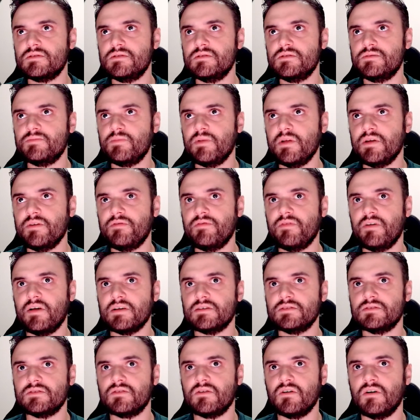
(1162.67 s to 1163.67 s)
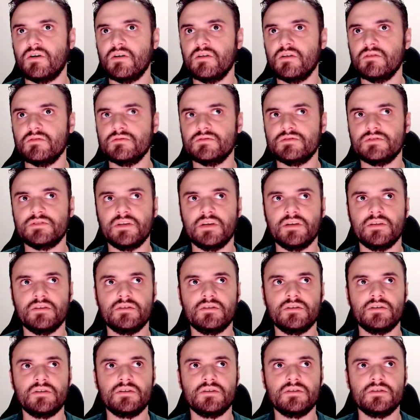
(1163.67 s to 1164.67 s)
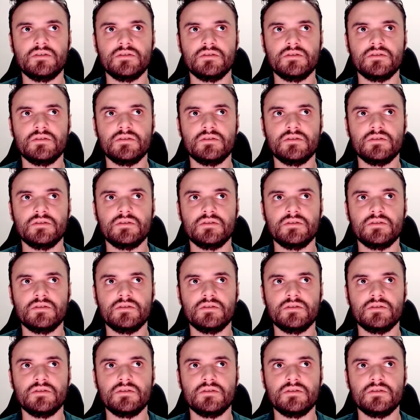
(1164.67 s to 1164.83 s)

display flex column, center.